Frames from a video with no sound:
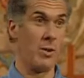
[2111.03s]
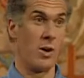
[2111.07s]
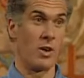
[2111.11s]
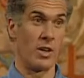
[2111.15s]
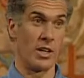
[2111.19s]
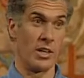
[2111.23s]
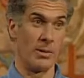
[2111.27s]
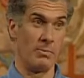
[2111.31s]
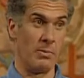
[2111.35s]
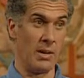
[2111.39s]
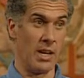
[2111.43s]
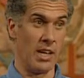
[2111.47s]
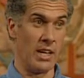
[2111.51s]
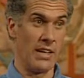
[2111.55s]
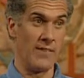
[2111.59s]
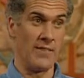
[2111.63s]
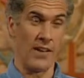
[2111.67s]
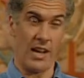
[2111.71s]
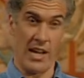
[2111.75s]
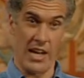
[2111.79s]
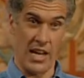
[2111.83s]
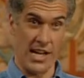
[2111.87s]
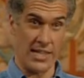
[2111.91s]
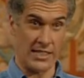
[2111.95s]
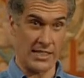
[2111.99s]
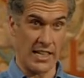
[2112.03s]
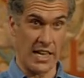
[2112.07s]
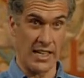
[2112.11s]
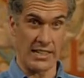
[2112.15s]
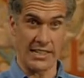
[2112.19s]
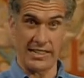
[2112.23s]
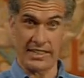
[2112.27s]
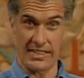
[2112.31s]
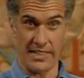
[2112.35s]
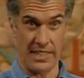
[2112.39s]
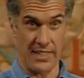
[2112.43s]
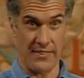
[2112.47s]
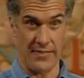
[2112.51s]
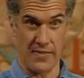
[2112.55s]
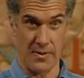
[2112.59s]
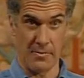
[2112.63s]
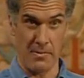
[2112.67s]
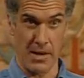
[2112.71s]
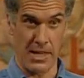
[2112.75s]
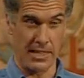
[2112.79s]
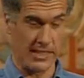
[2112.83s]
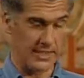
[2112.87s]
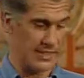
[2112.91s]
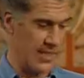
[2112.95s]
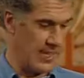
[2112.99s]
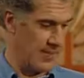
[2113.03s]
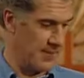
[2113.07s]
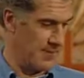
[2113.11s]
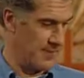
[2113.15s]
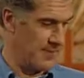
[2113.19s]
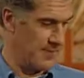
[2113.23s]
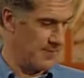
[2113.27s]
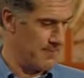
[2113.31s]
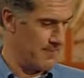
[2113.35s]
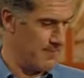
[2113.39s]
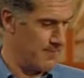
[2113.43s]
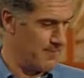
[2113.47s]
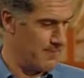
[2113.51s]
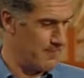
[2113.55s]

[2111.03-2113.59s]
not going to believe unless I see for myself.